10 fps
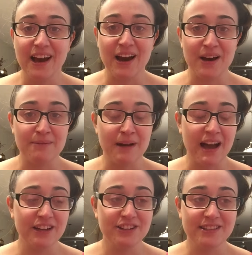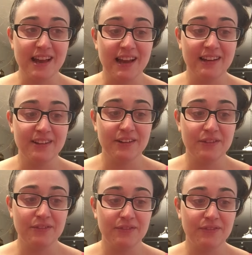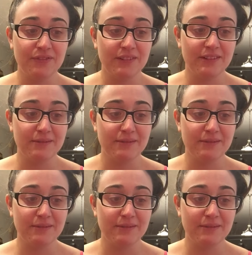I just kind of